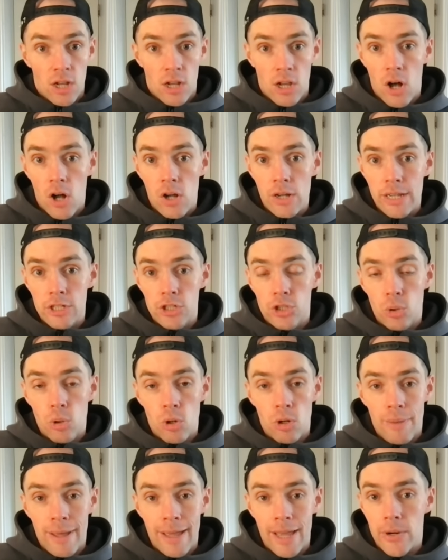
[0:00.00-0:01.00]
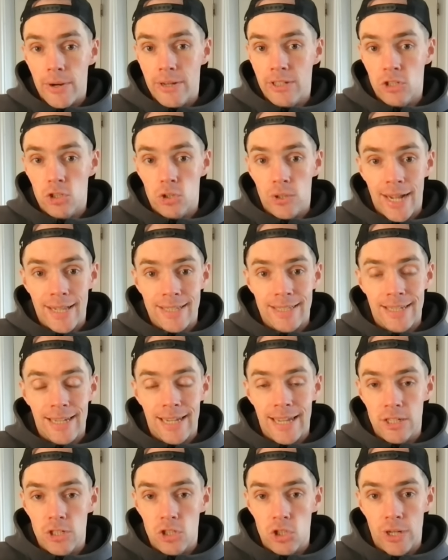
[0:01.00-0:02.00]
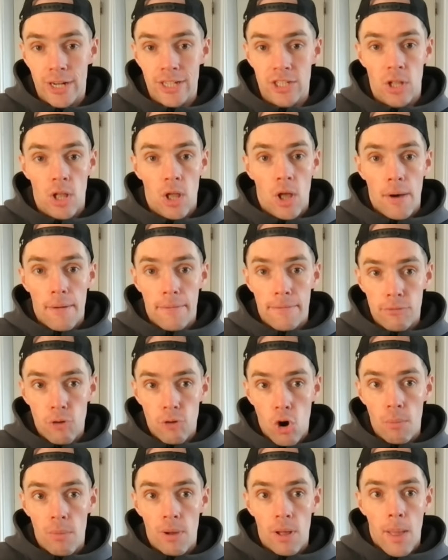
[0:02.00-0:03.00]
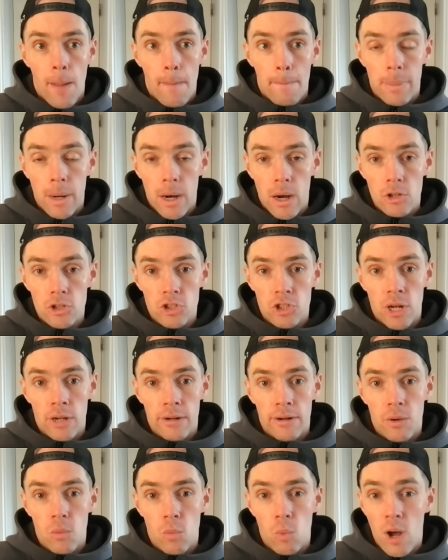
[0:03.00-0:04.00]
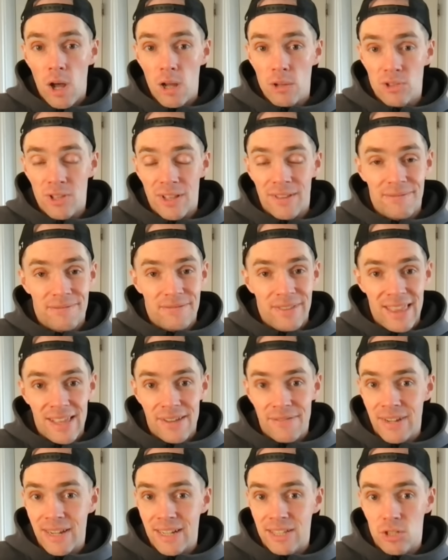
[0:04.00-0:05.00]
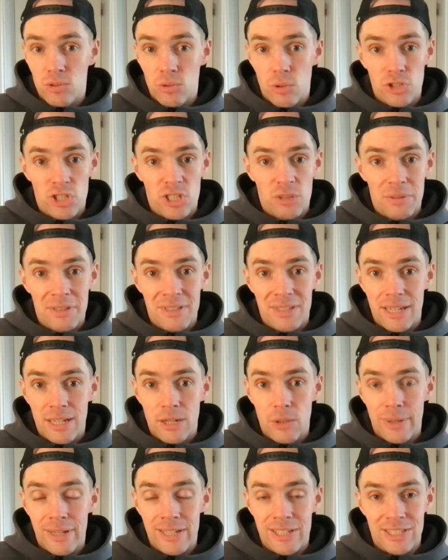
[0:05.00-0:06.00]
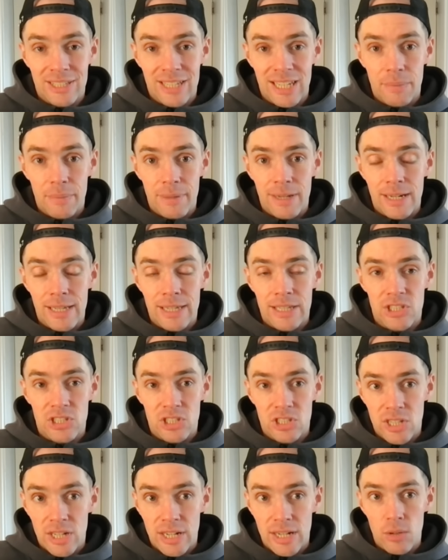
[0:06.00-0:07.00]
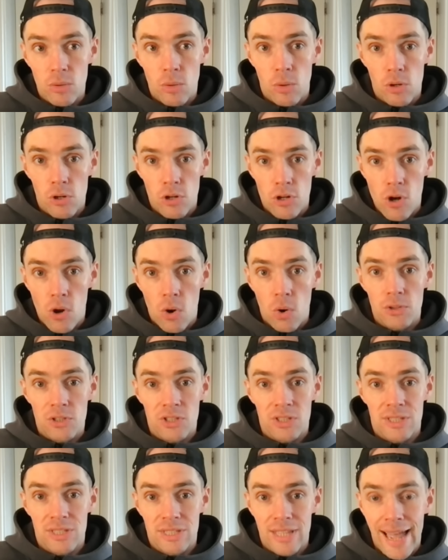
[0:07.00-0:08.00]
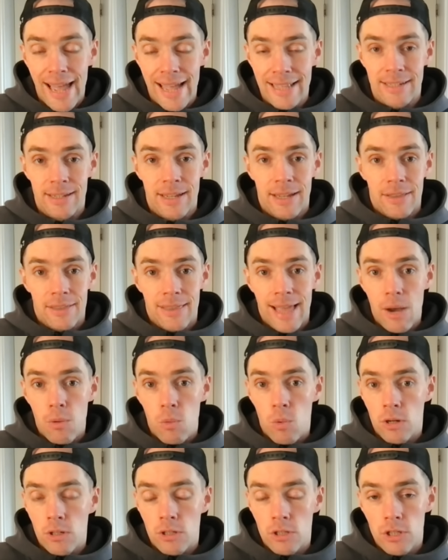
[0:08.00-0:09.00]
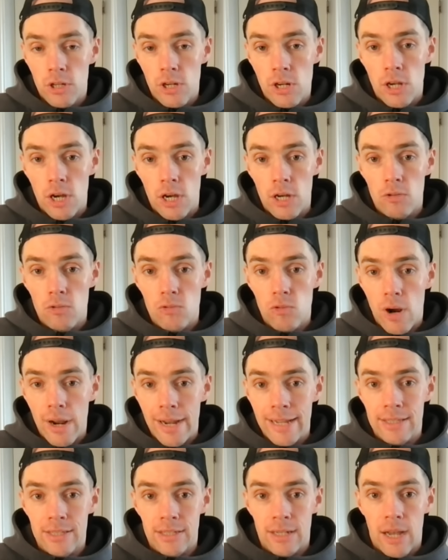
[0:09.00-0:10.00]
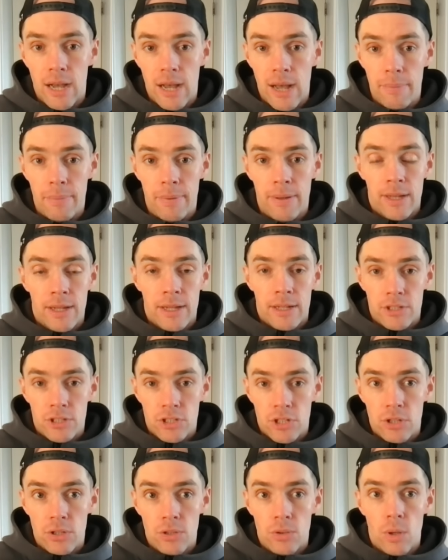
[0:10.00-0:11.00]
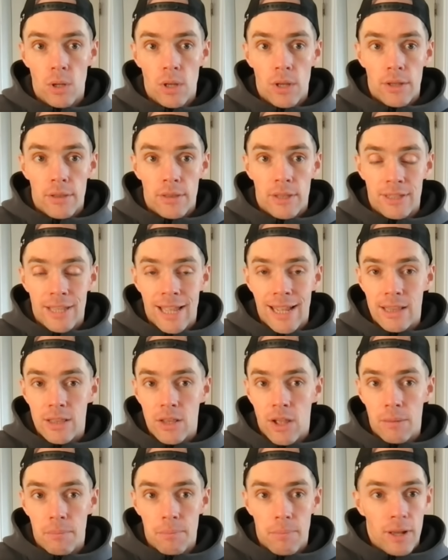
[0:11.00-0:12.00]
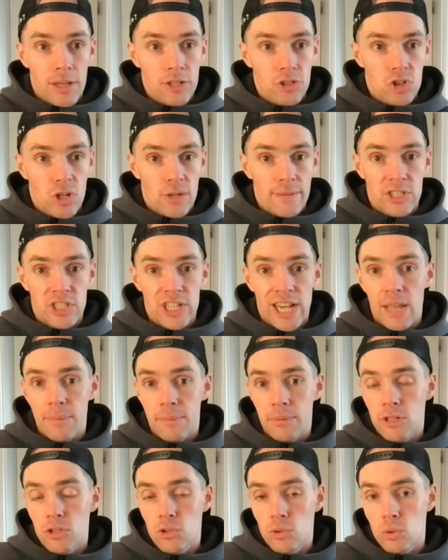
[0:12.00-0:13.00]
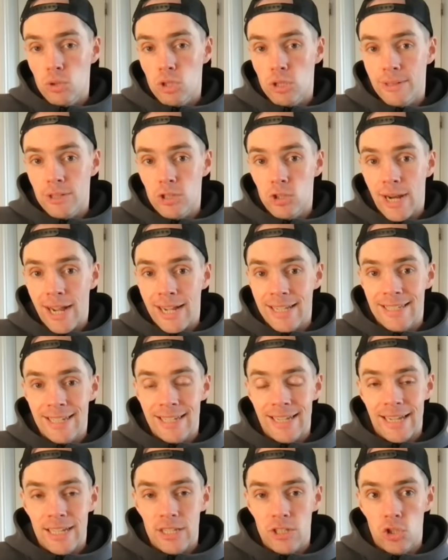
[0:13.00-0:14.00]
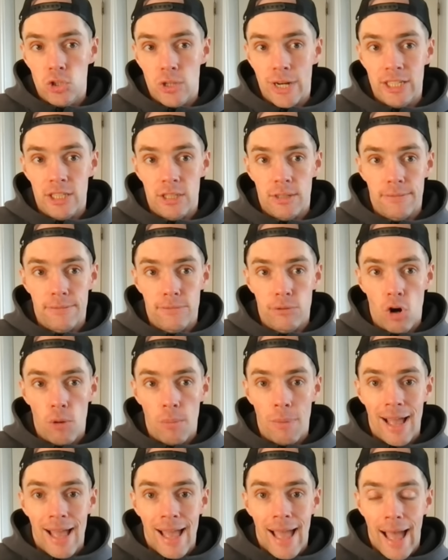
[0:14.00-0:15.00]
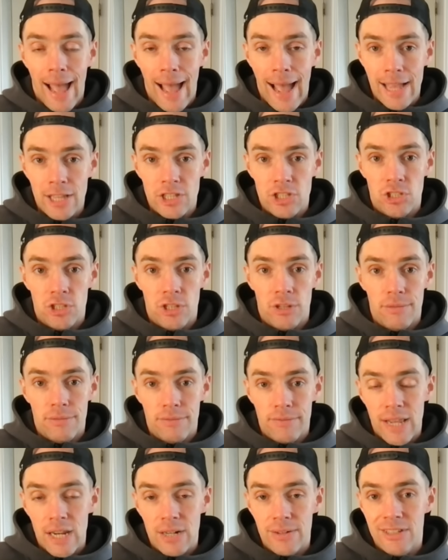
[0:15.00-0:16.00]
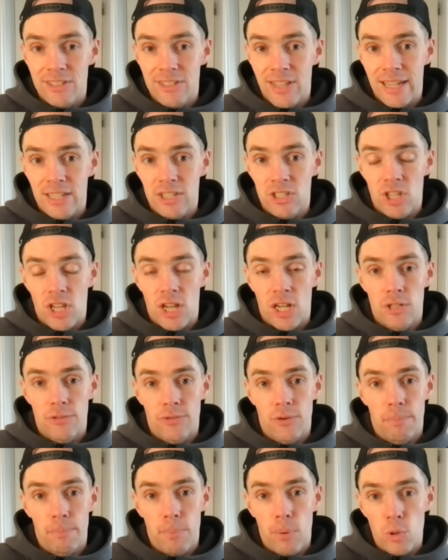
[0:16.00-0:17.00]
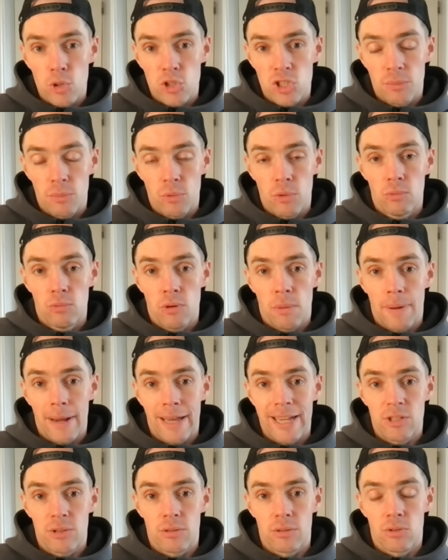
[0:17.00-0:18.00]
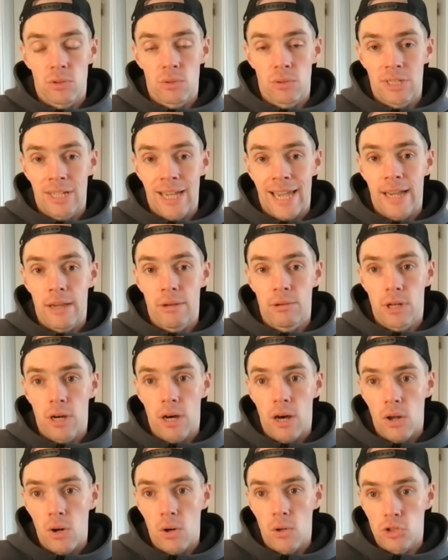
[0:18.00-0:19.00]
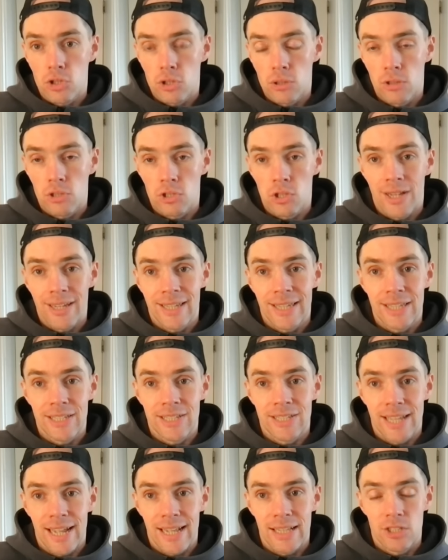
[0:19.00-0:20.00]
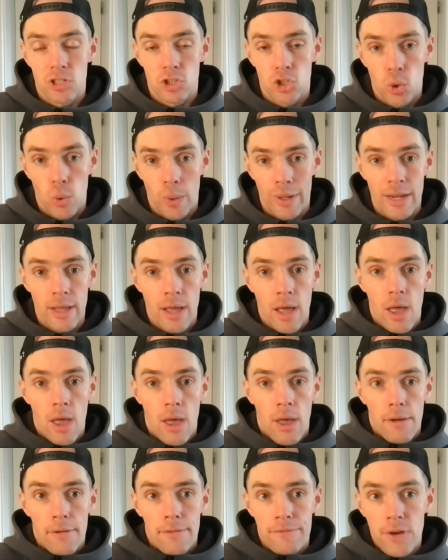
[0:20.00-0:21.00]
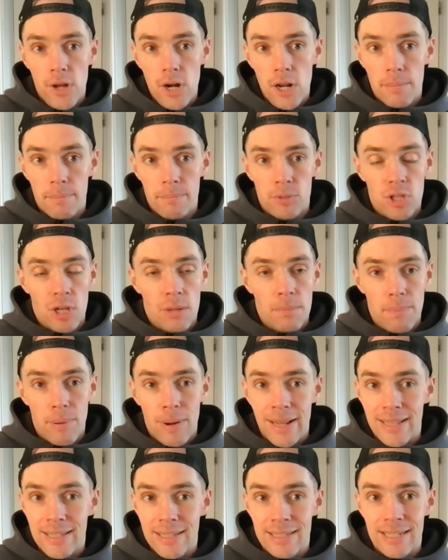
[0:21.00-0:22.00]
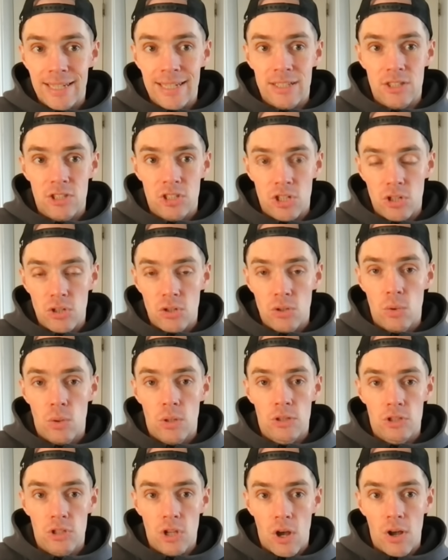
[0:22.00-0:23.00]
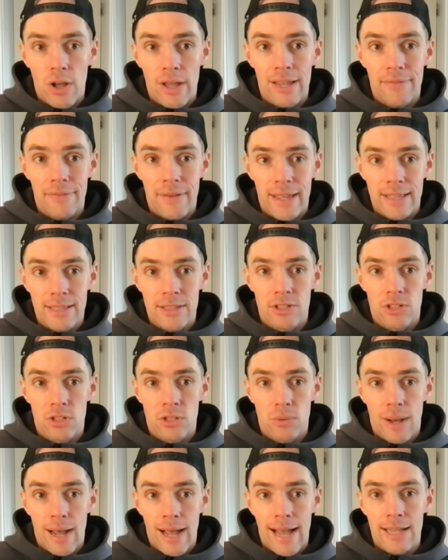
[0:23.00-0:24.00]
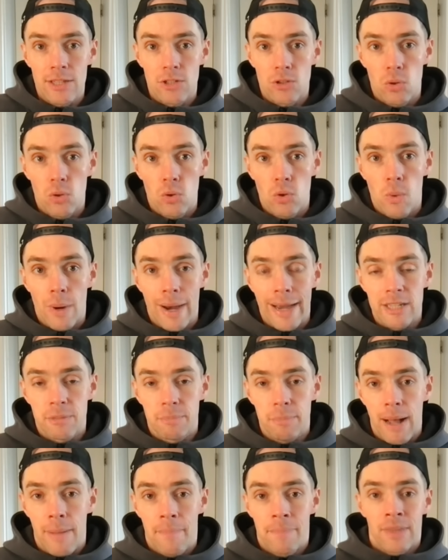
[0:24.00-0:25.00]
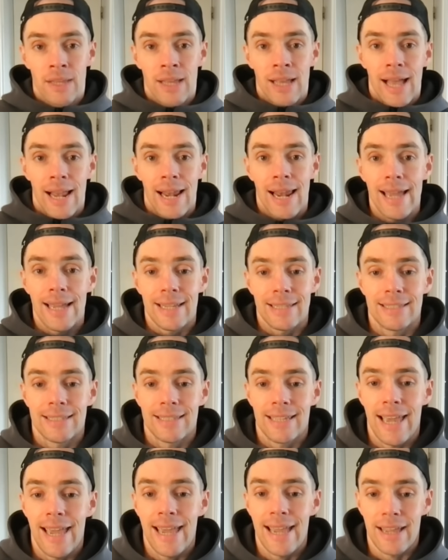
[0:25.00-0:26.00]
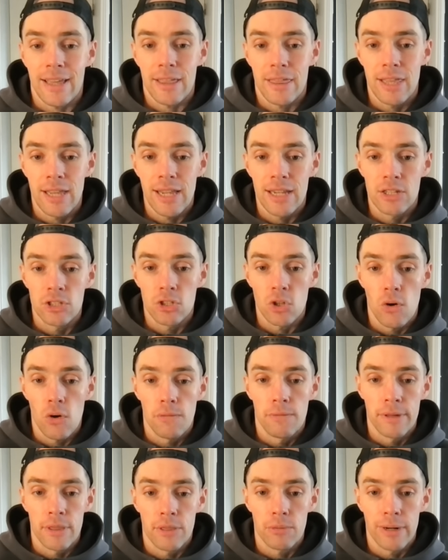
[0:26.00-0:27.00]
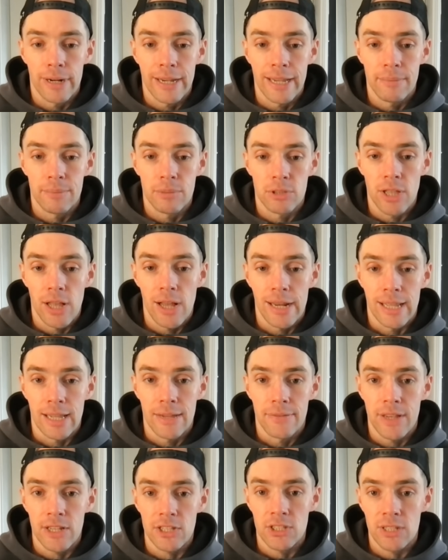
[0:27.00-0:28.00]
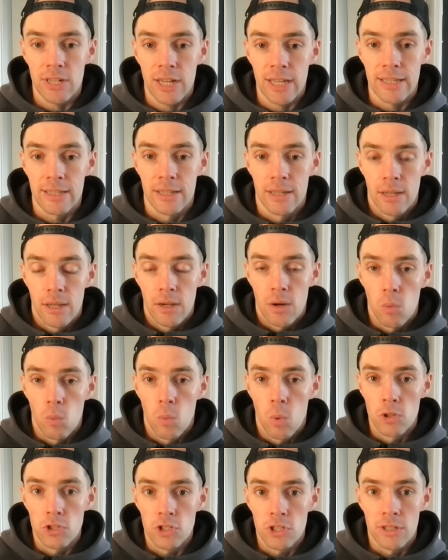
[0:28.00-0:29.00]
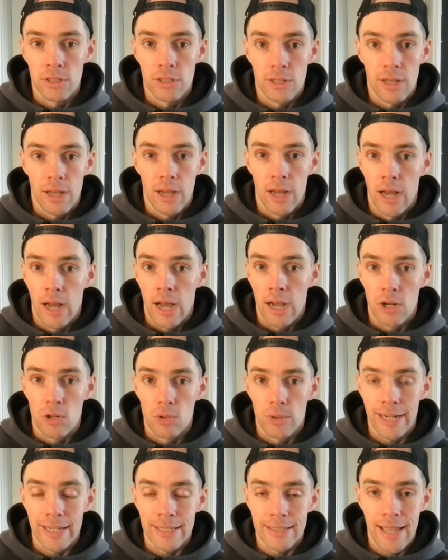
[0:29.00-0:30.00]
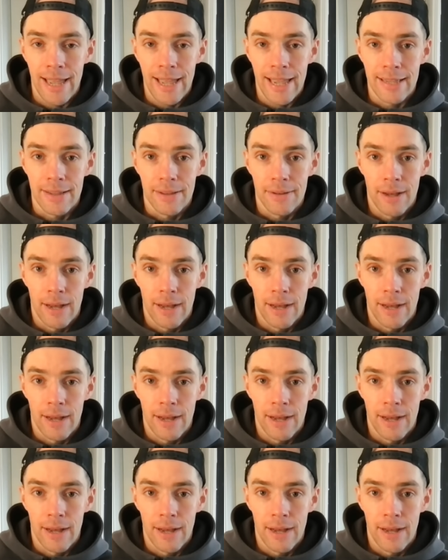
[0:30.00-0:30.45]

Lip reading: Carney Chukwuemeka is attracting interest from Barcelona, whilst the Victor Osimhen deal is seemingly still not dead. That one could go right up to the deadline. Plus, Trevor Chalobah is also attracting interest from Aston Villa as they search for possible replacements for Diego Carlos, who looks like he's set to join Fulham. So plenty to dive into as always. But let's kick things off with Raheem Sterling. If yesterday wasn't a great day,